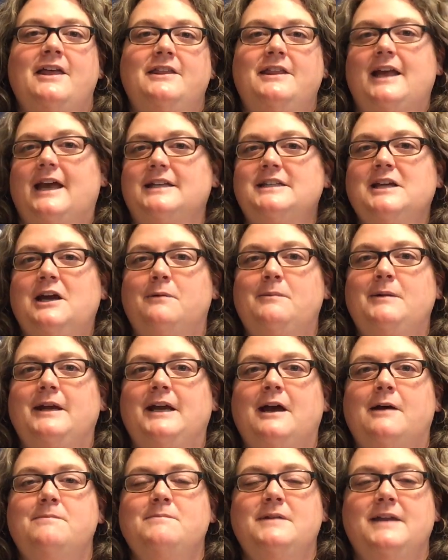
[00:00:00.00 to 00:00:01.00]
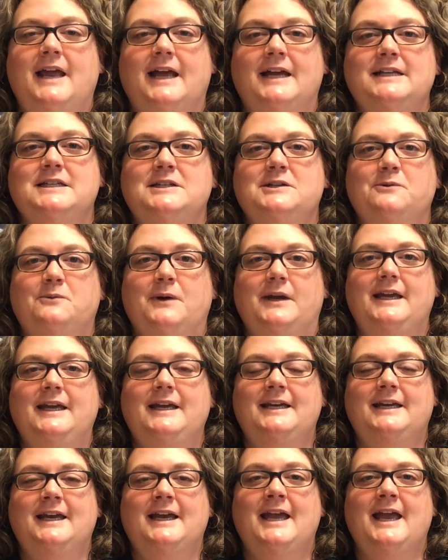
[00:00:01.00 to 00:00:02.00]
that's coming up next
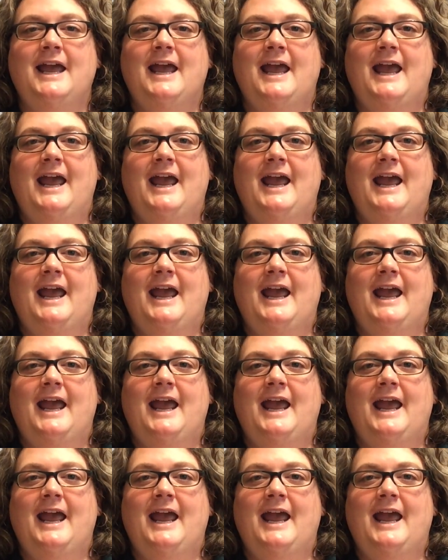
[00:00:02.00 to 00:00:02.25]
week.